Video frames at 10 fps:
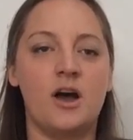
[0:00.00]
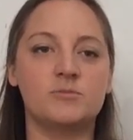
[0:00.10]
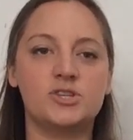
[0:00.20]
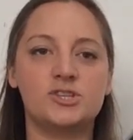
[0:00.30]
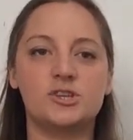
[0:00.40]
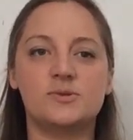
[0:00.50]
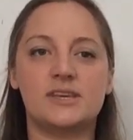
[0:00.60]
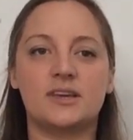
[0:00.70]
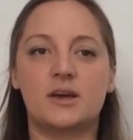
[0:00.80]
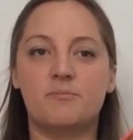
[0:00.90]
I'm just
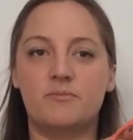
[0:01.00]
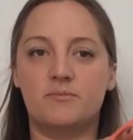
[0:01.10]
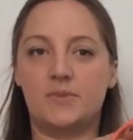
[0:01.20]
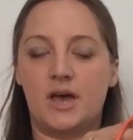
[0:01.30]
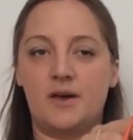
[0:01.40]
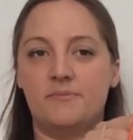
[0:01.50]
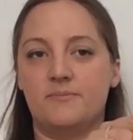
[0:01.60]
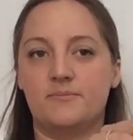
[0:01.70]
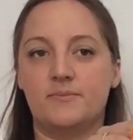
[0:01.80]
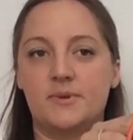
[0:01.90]
using
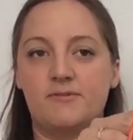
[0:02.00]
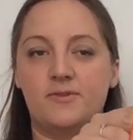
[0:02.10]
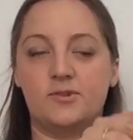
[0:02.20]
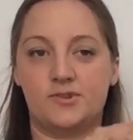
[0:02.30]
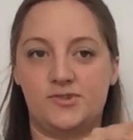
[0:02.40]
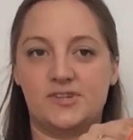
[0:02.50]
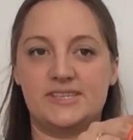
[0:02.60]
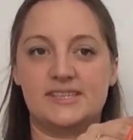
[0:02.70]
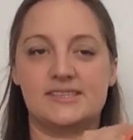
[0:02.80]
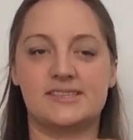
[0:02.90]

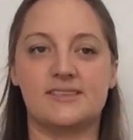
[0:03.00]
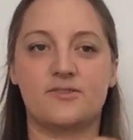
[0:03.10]
Floristry scissors.